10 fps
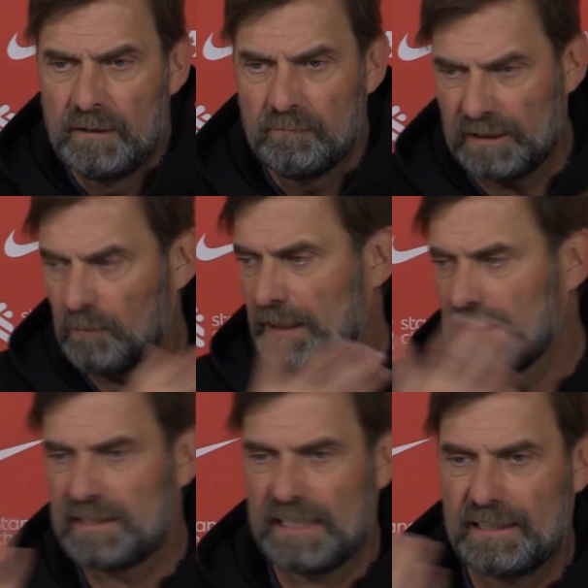but the way they
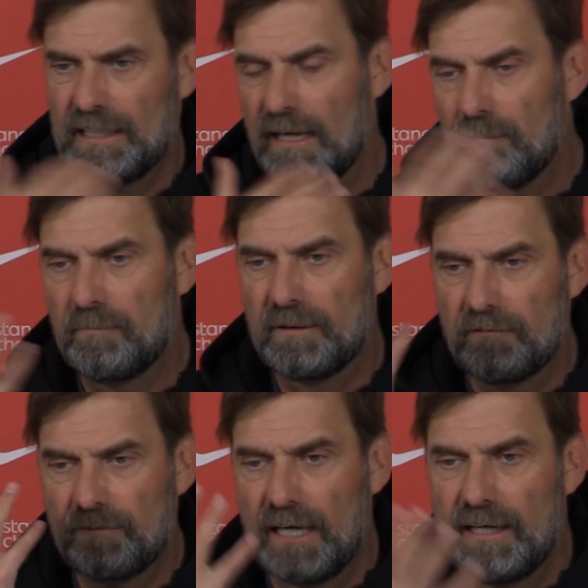set it up with the
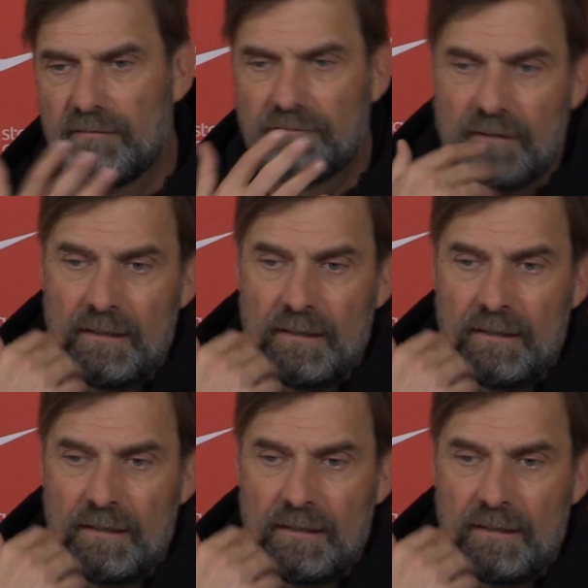five,